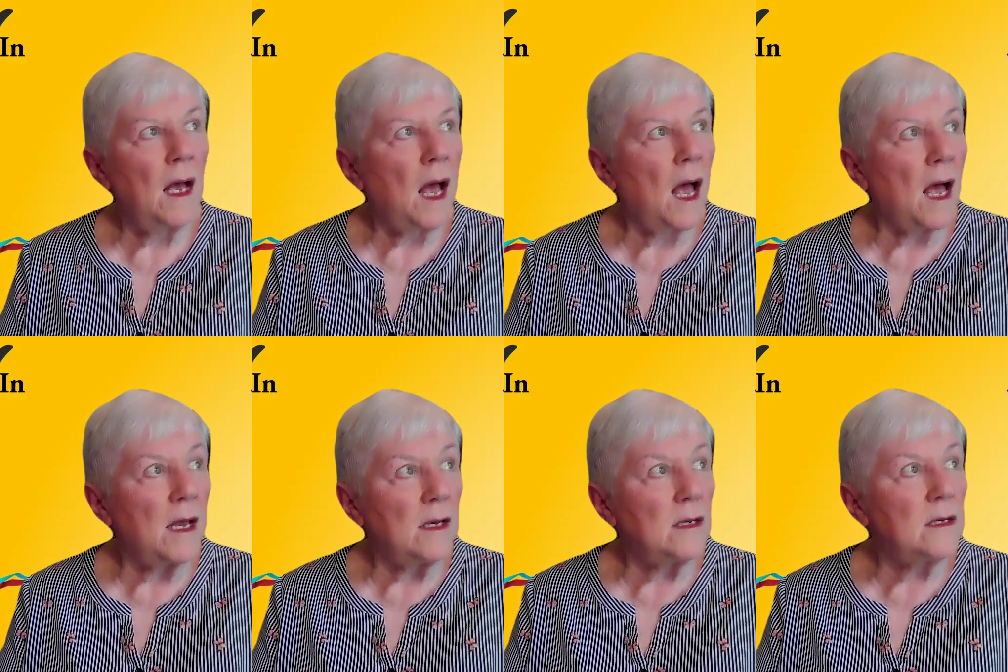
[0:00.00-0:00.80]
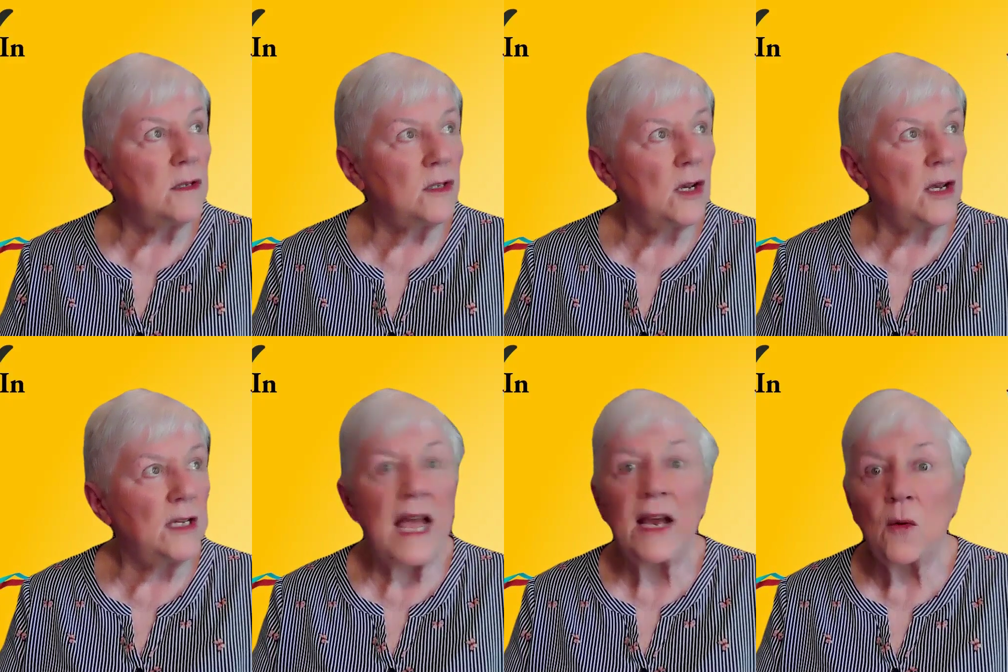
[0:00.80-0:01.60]
uh, to
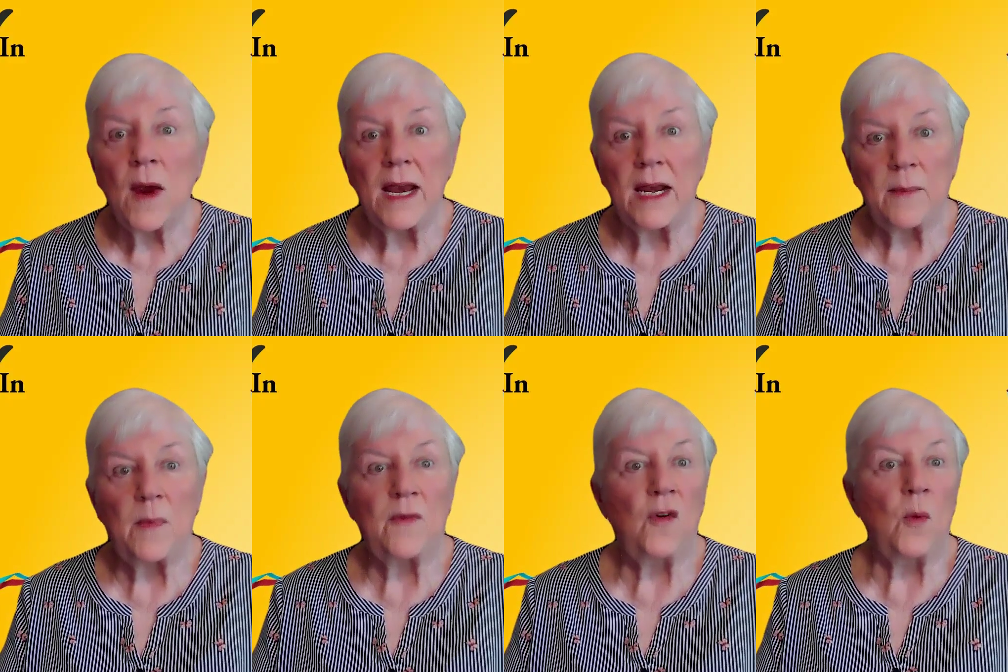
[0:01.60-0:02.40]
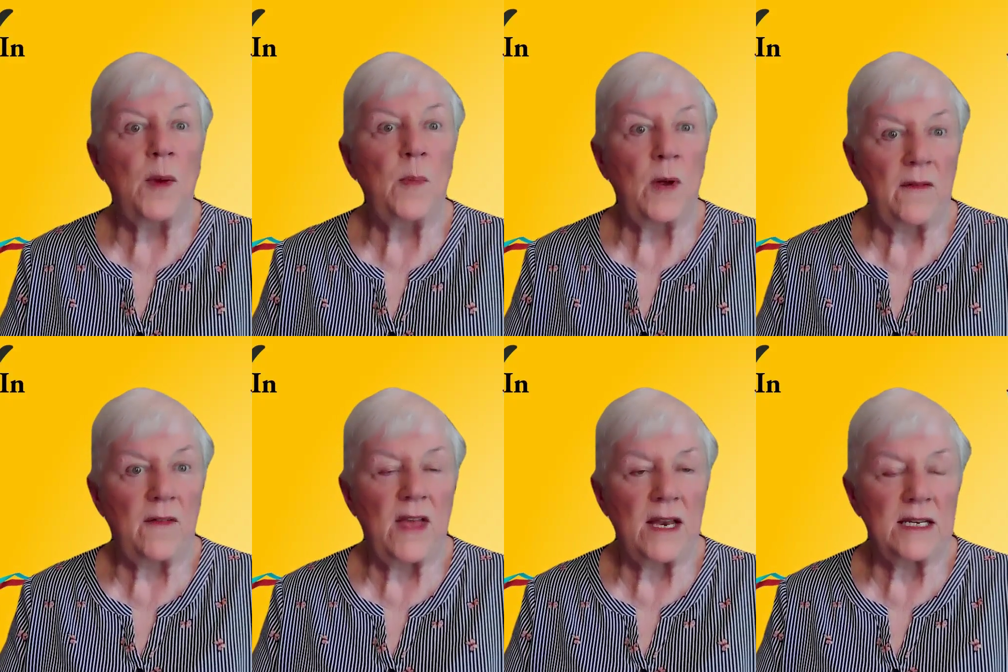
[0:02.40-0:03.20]
decorate it before we put
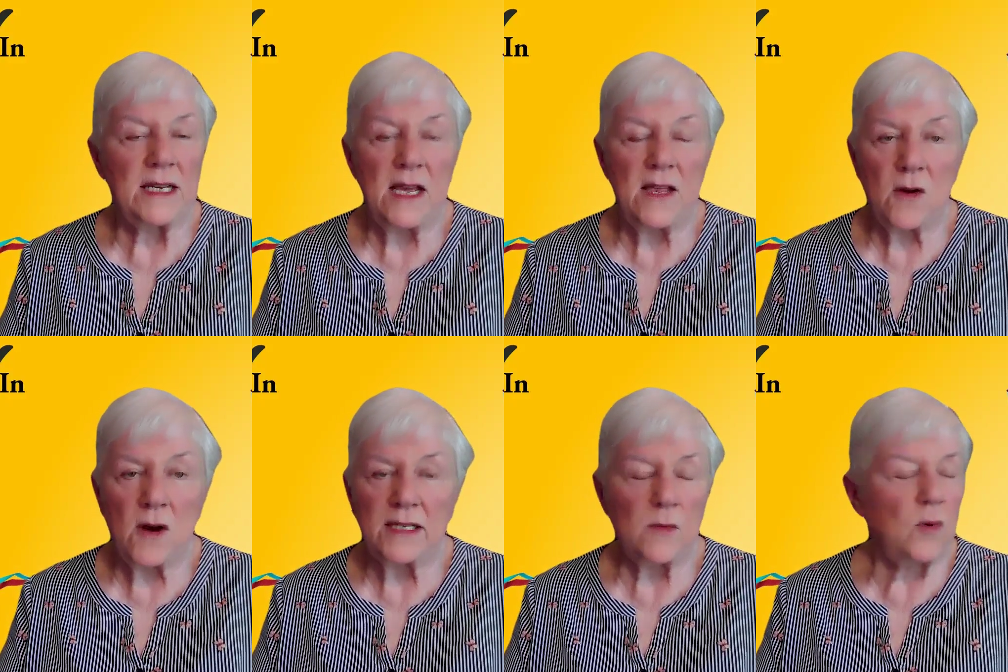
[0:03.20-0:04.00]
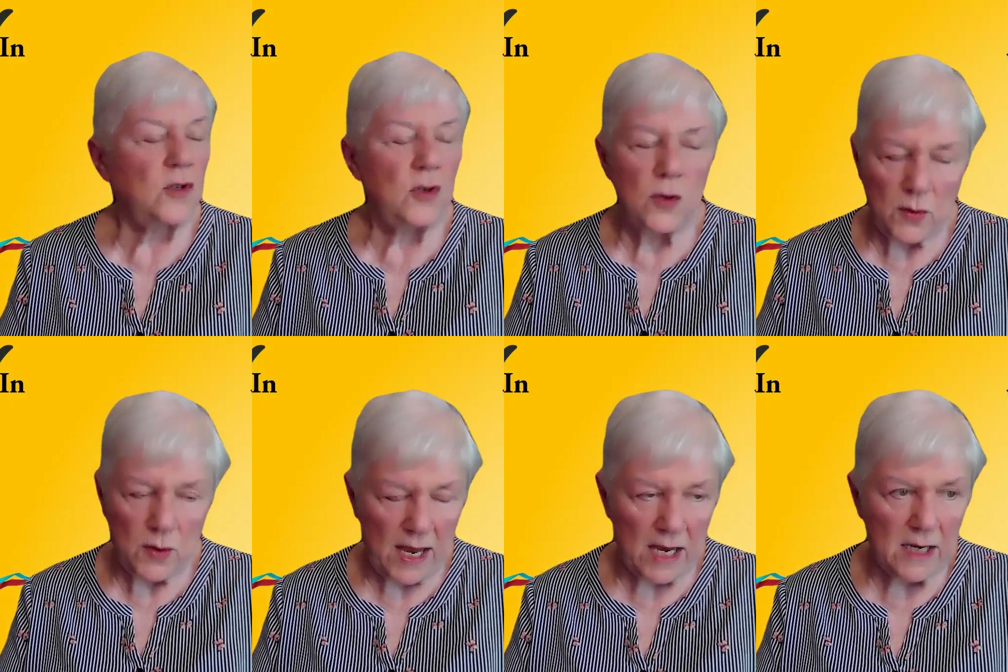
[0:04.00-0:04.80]
everything together?" I said, "Well, sure you
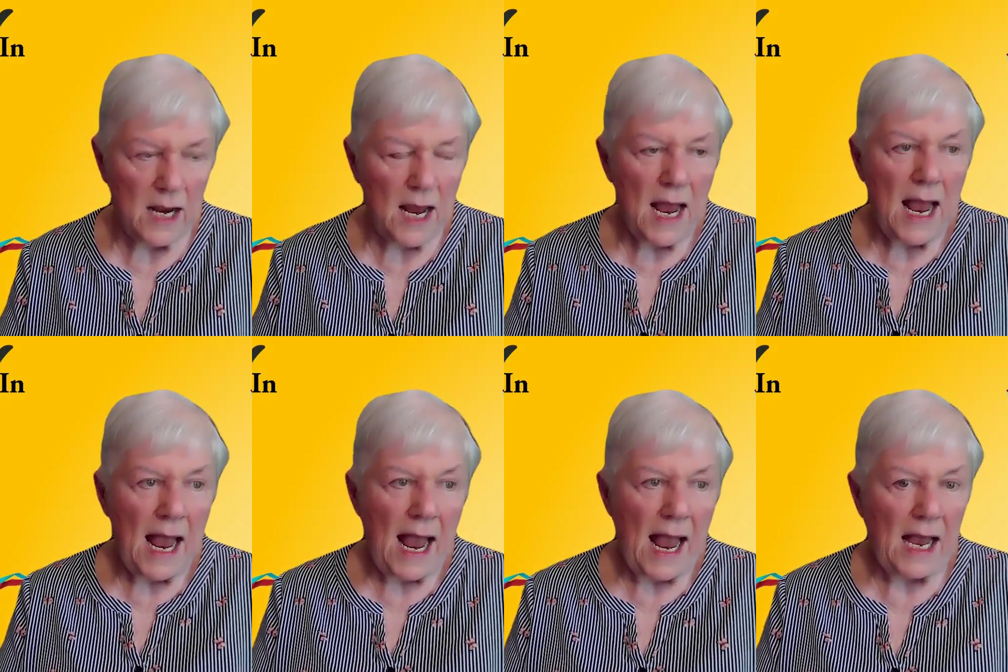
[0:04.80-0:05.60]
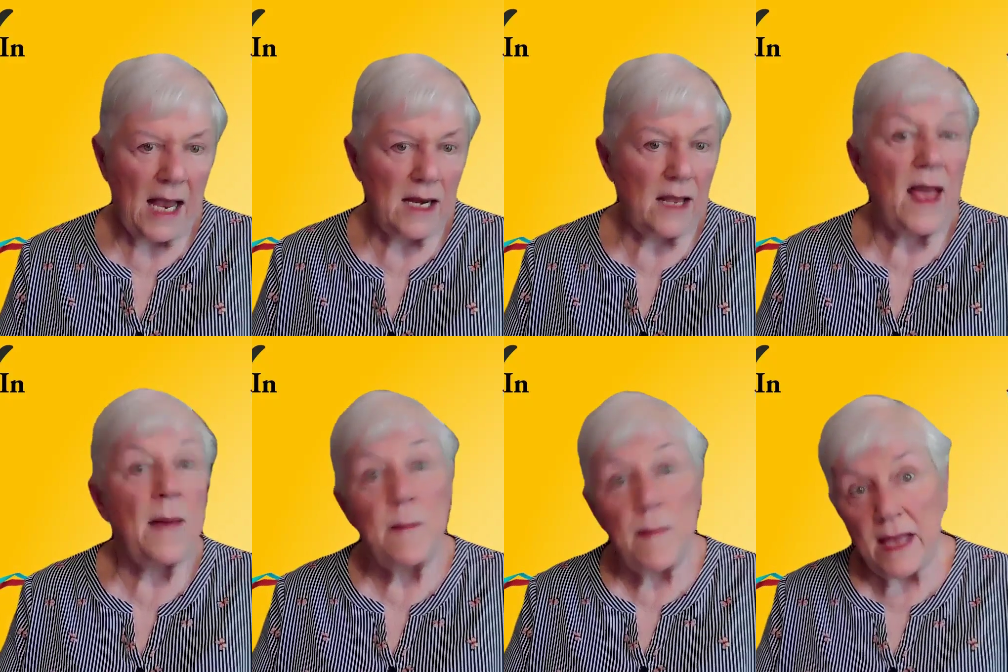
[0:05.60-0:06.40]
can." And
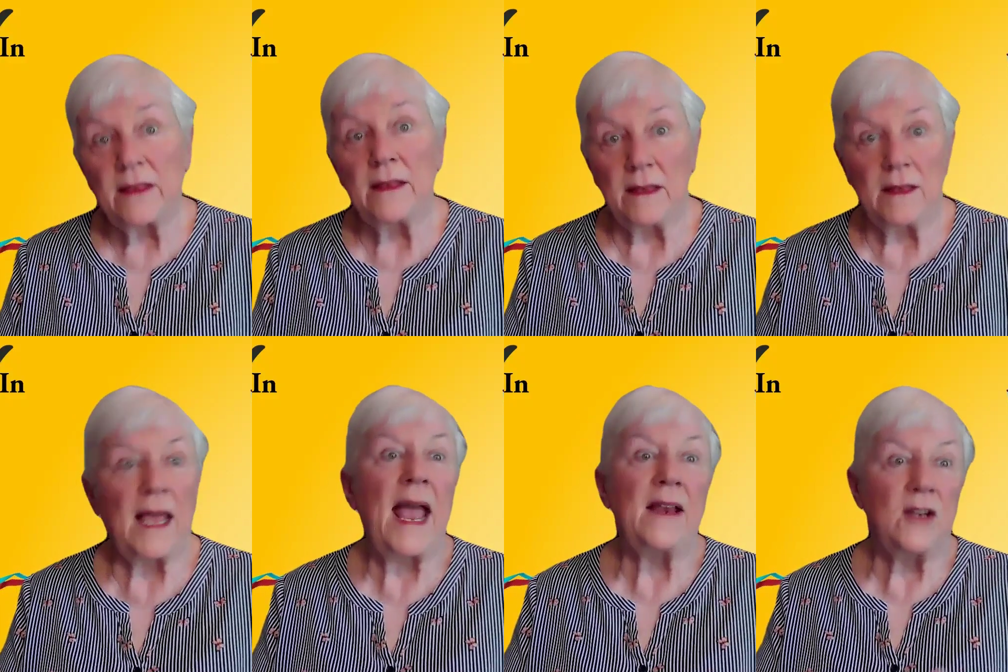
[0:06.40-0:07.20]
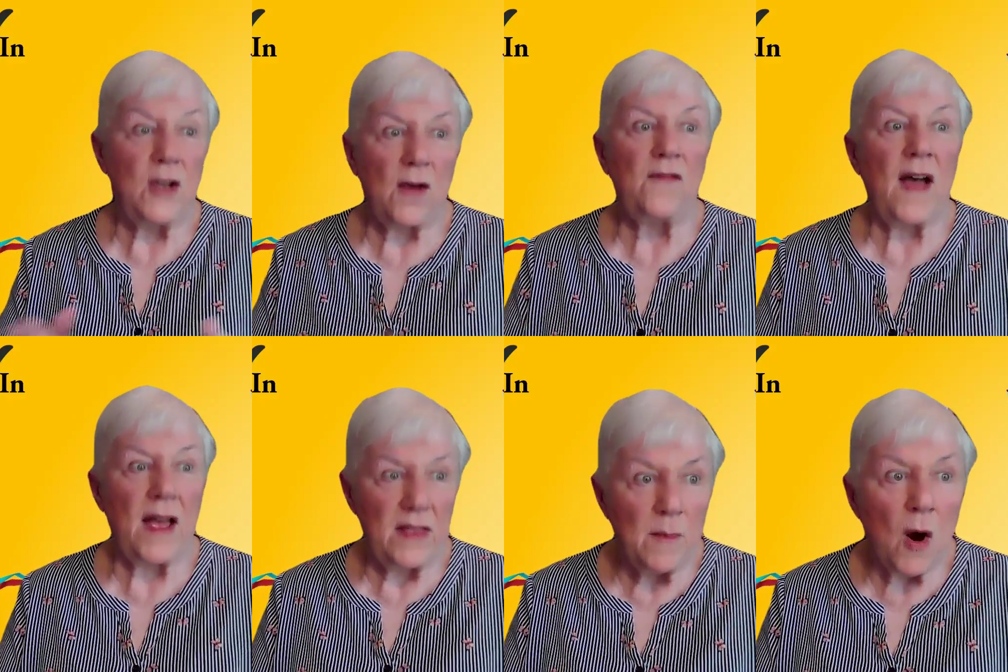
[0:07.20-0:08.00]
that meant they had to go
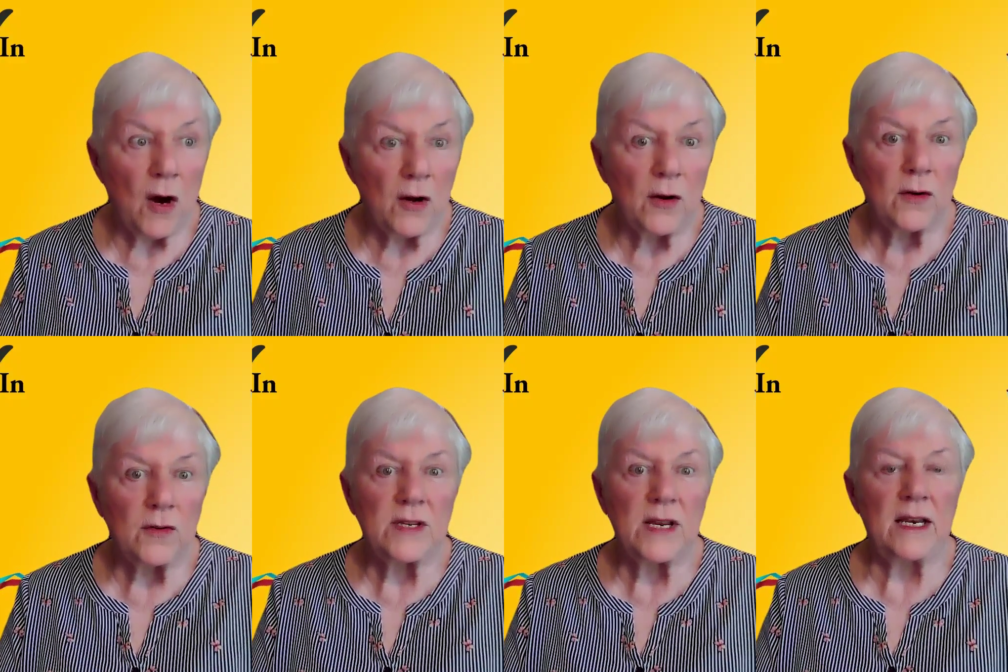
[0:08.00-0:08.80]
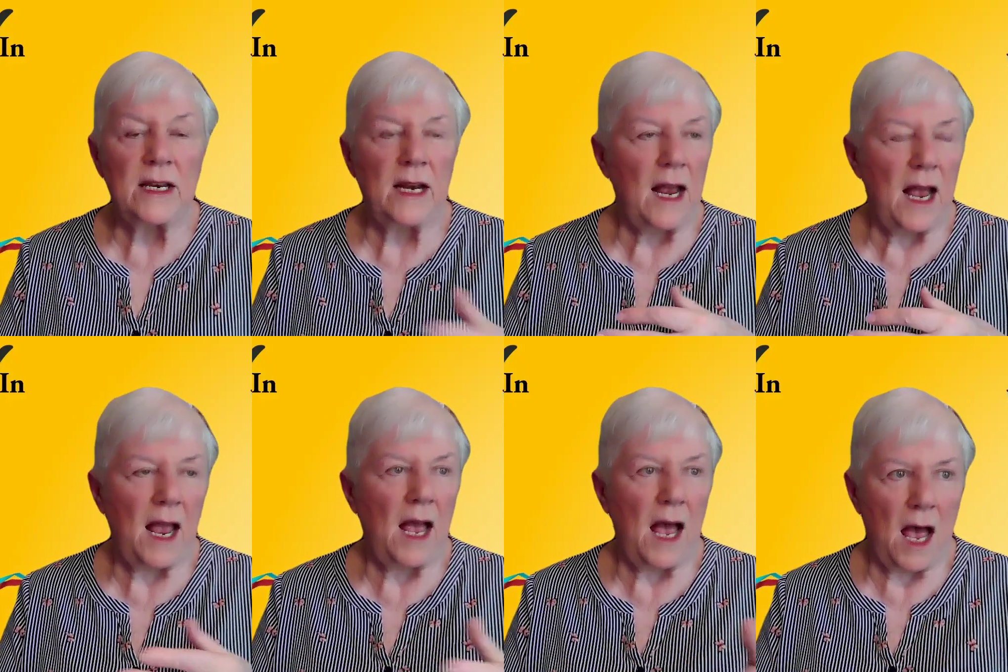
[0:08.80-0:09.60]
find the markers and
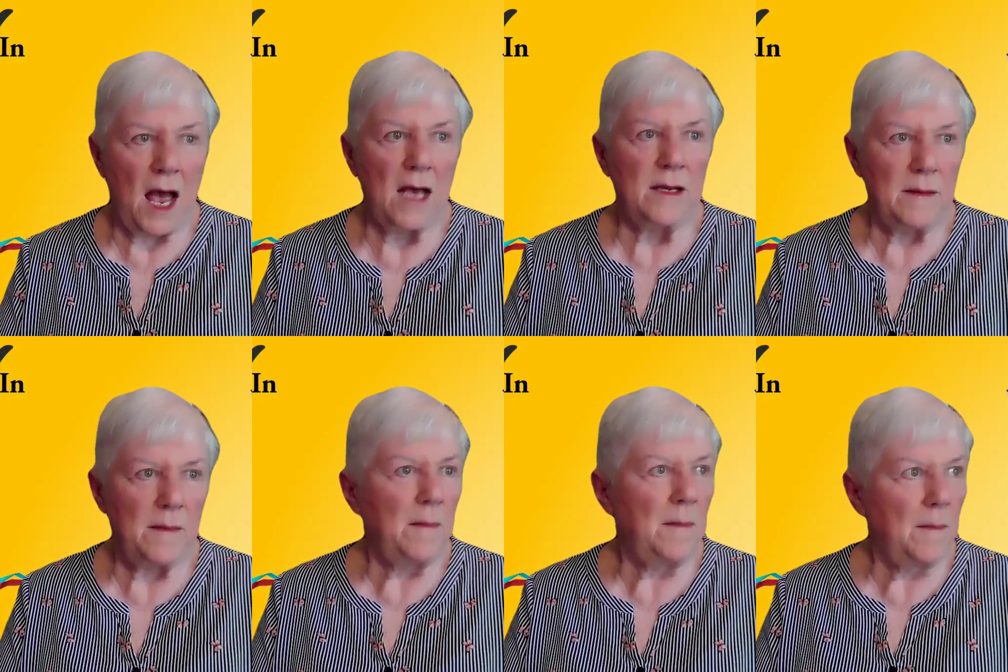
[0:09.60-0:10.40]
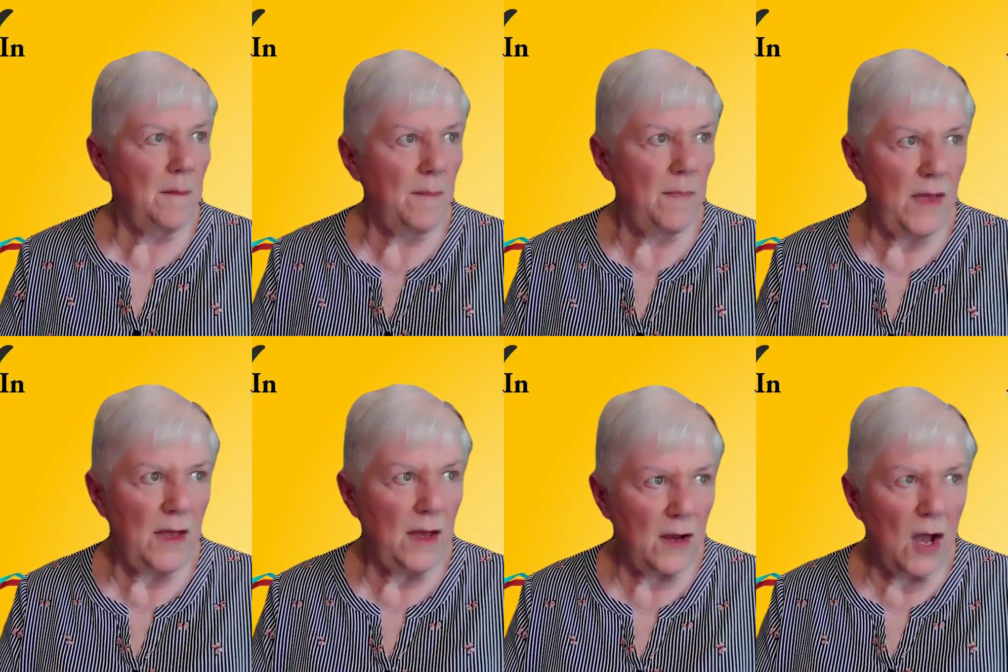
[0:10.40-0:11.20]
uh, the